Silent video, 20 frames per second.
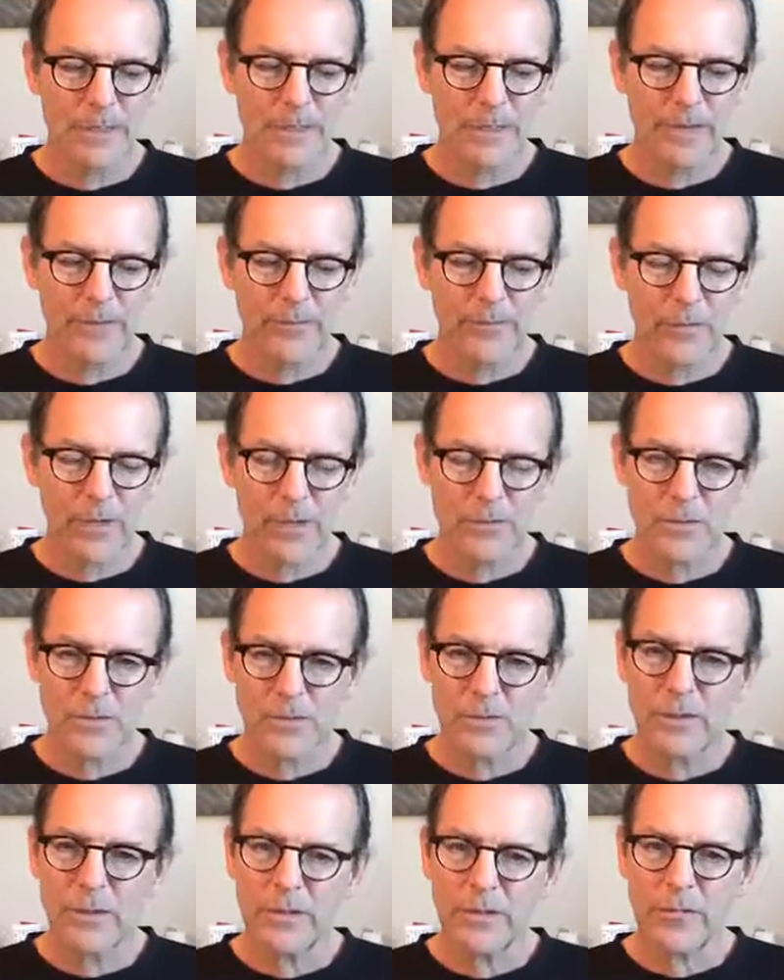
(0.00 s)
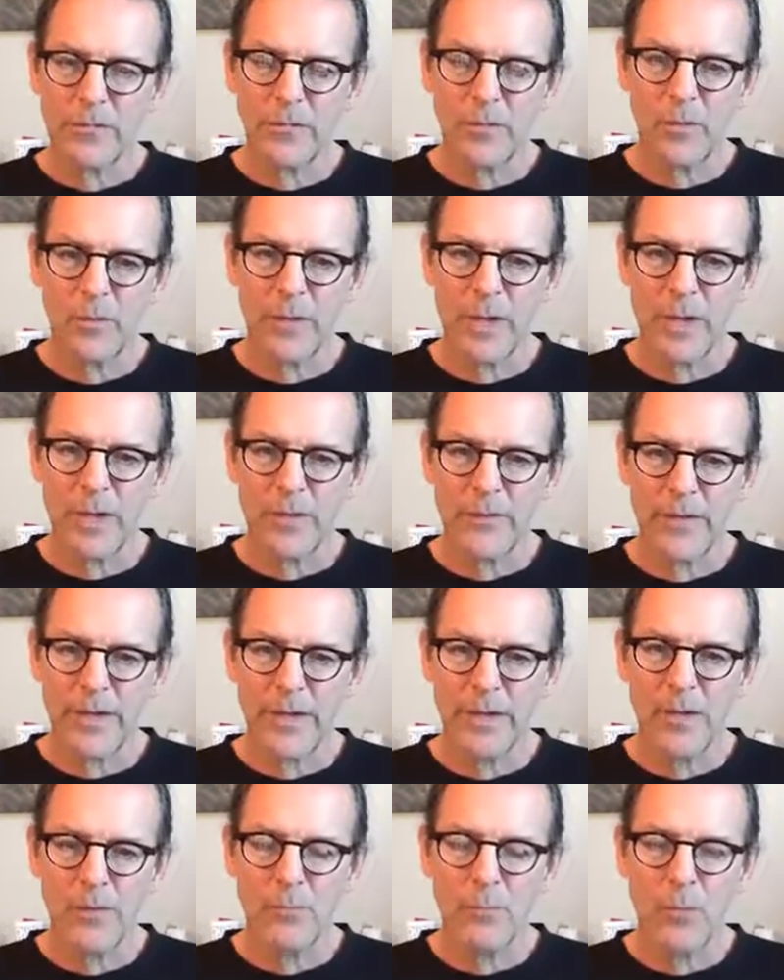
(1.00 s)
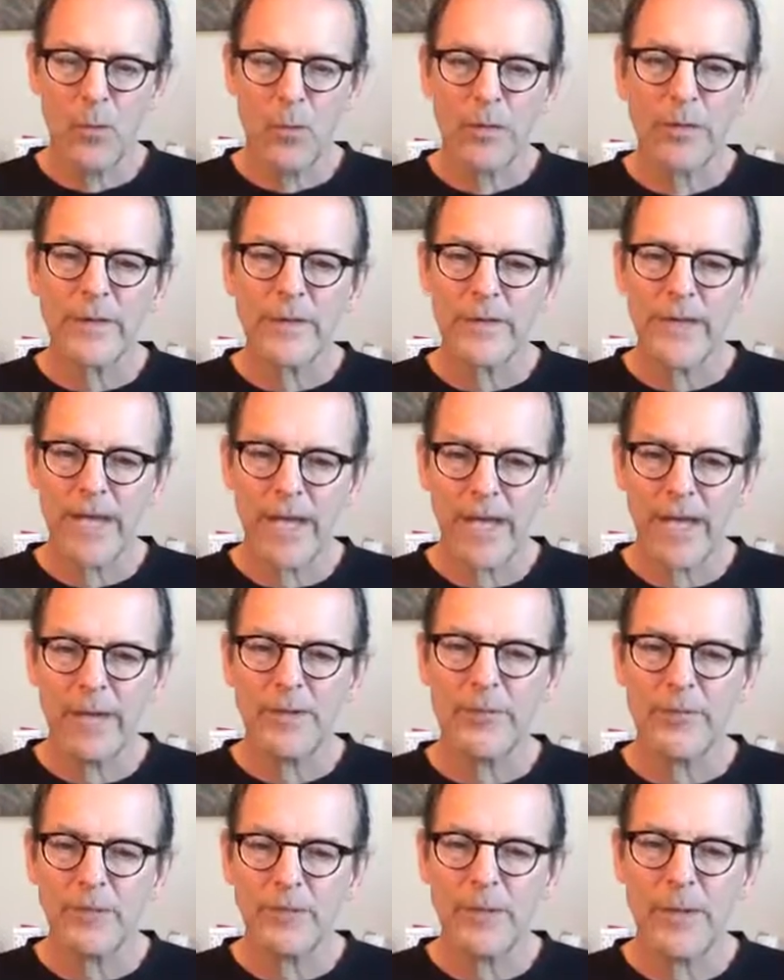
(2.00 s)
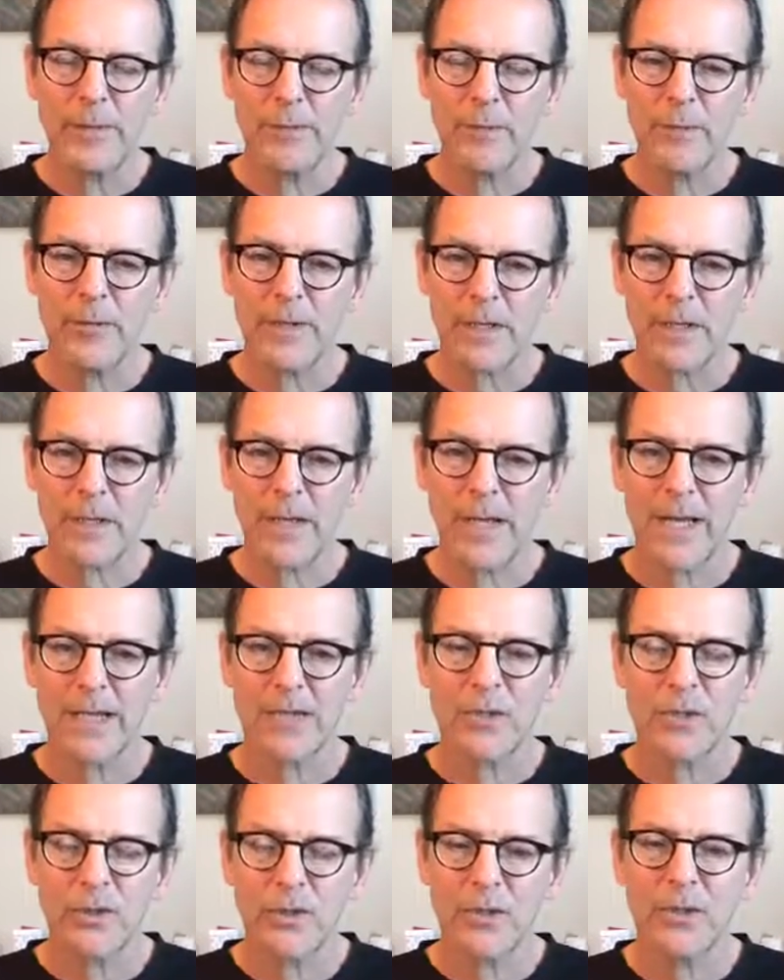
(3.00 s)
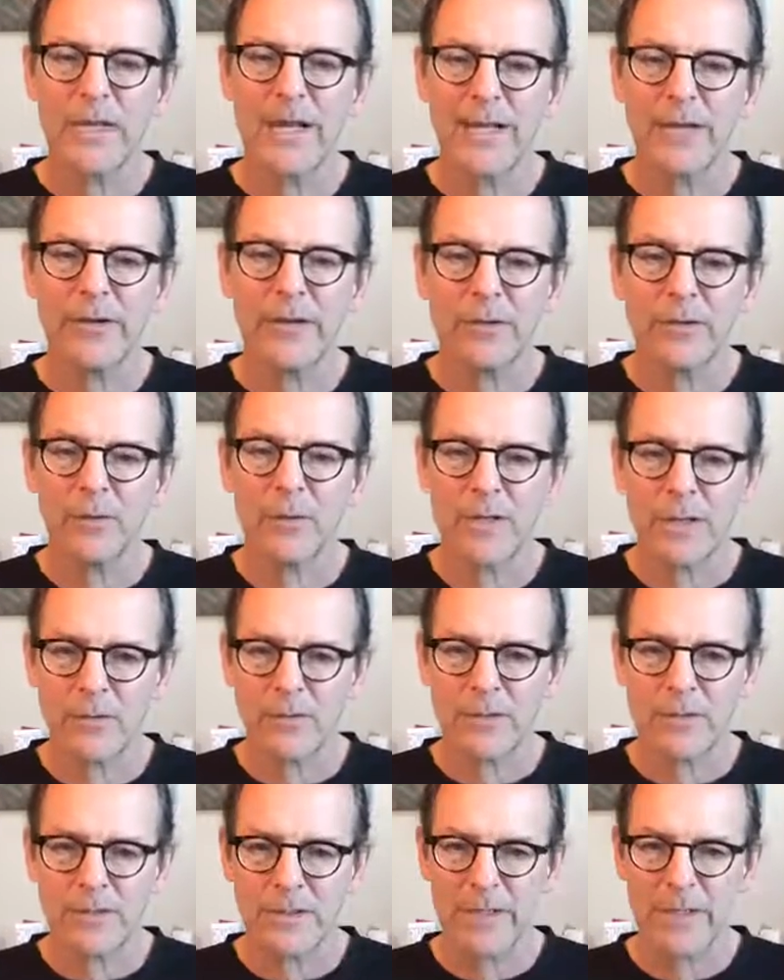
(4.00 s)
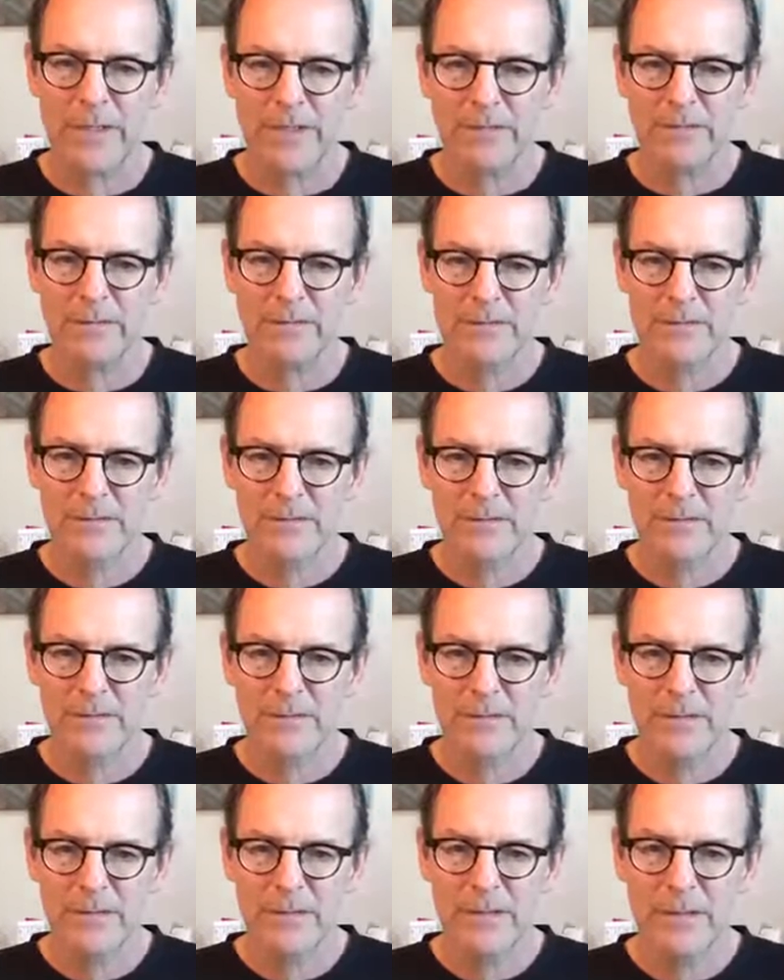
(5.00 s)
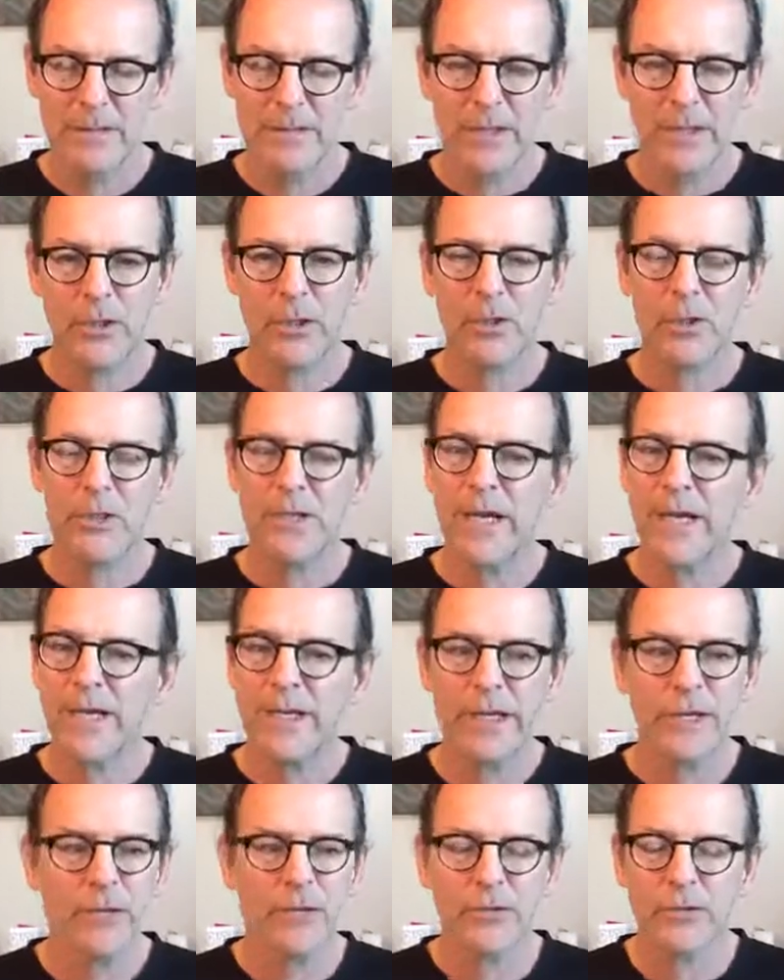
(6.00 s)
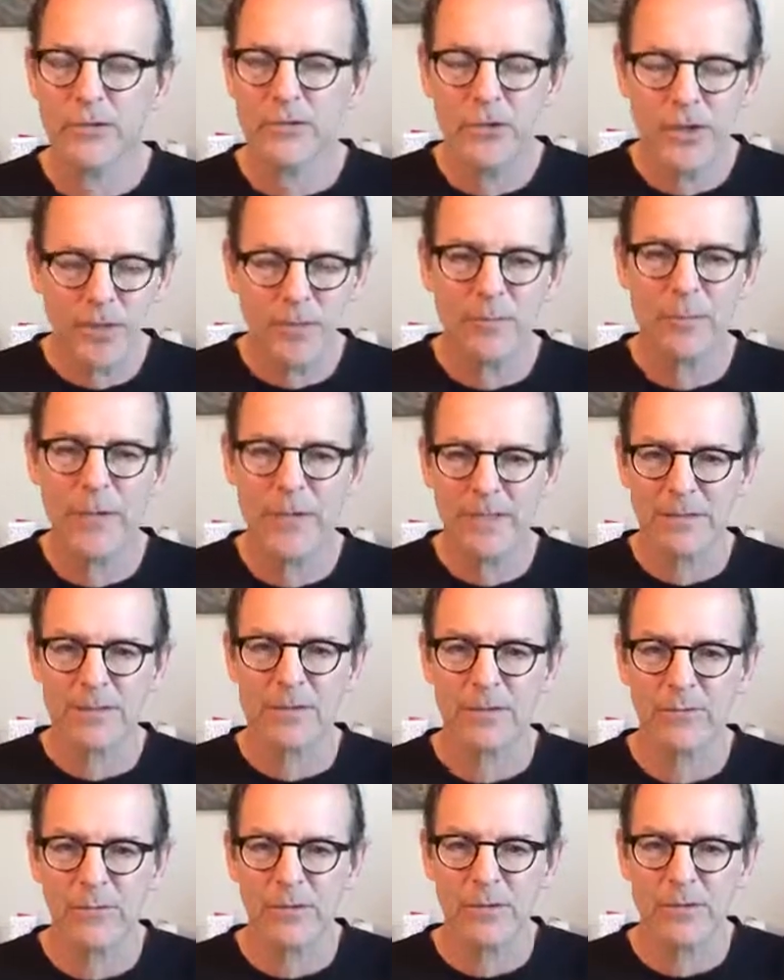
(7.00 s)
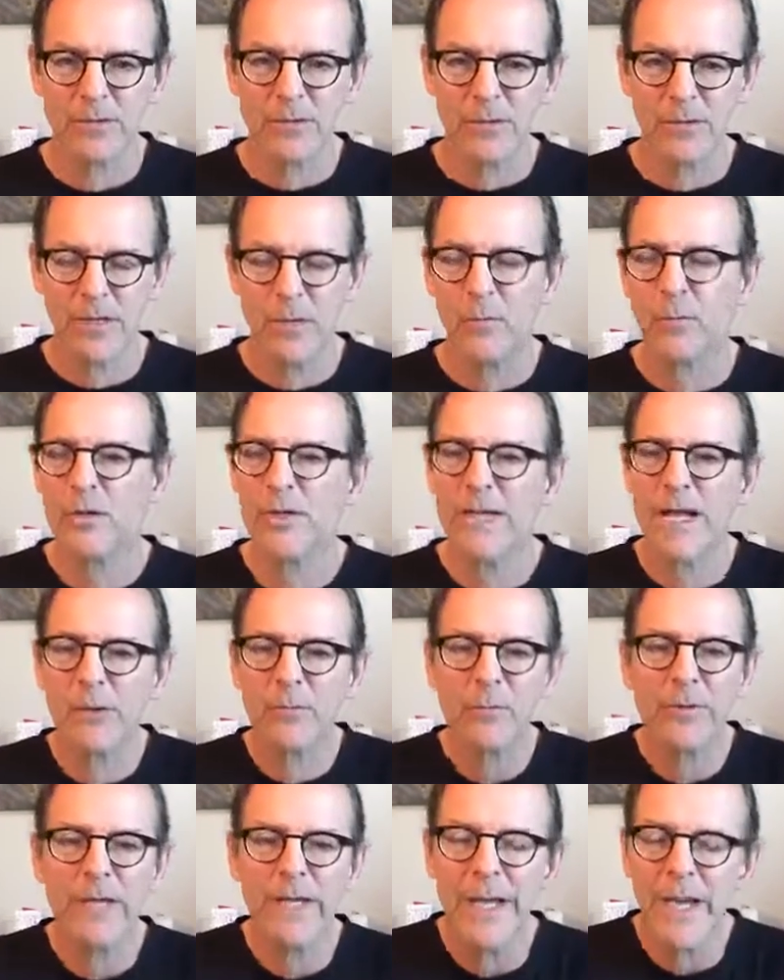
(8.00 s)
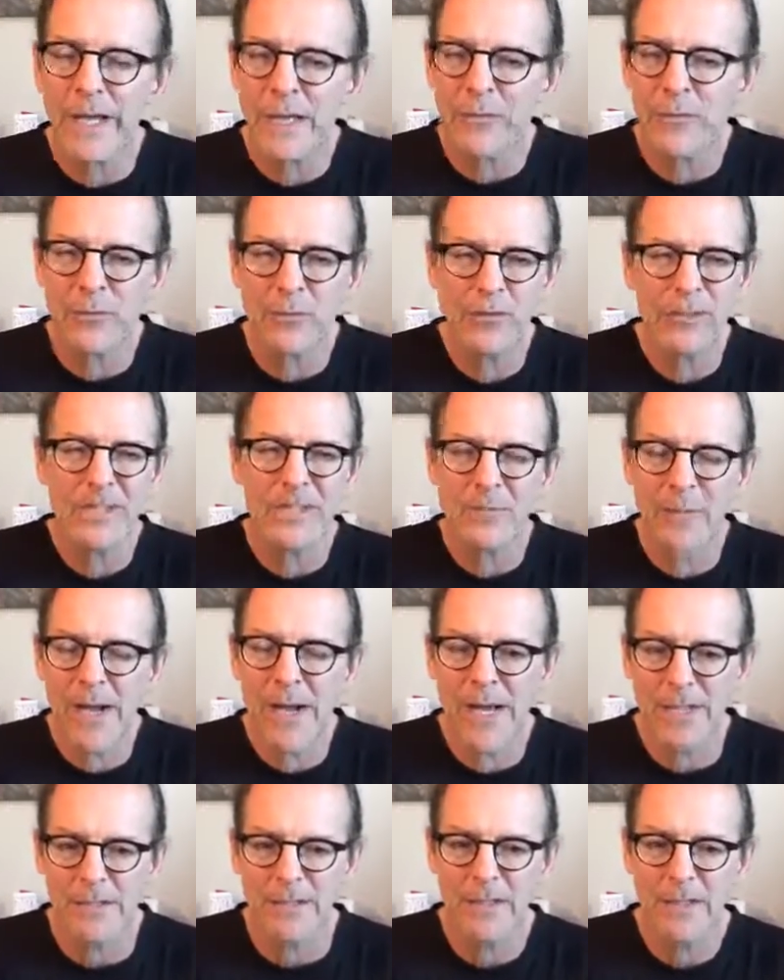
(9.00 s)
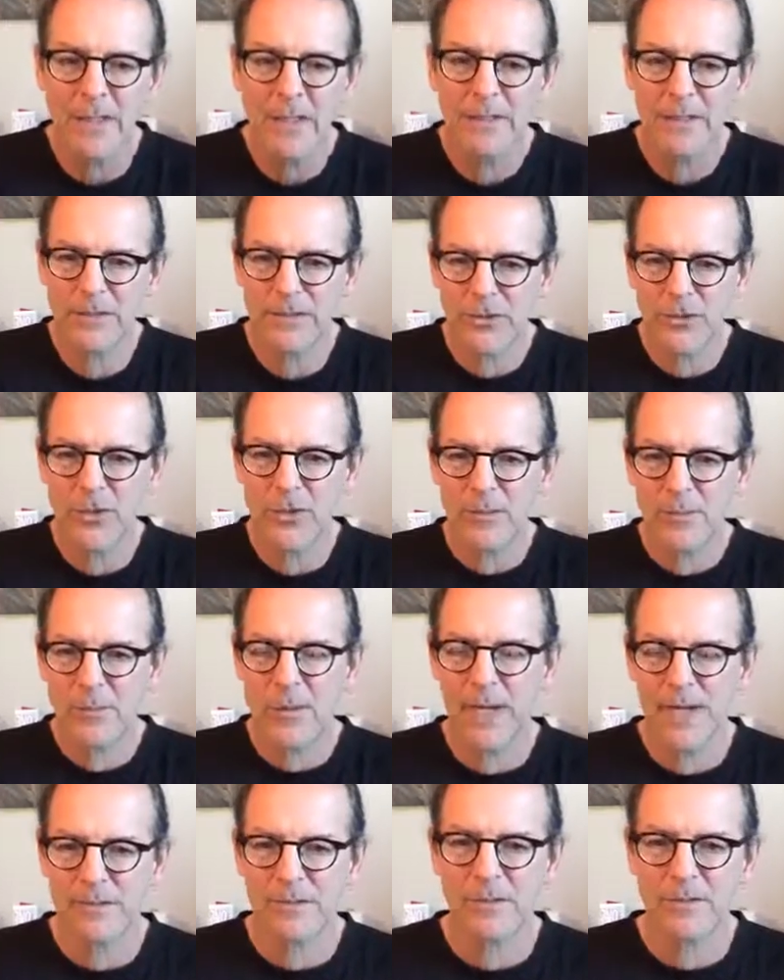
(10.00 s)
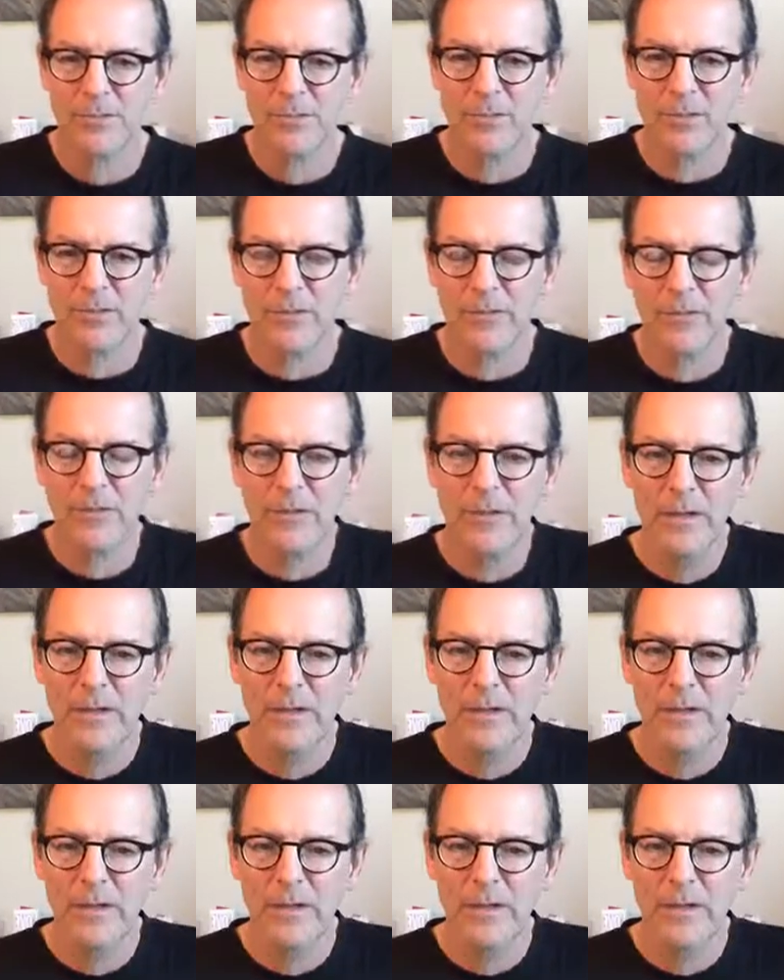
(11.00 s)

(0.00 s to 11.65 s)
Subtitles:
that after I was doing this for a while, that more than half the people in the class could not hear what I was saying. They could not hear just positive words. They would not react or respond to just positive words.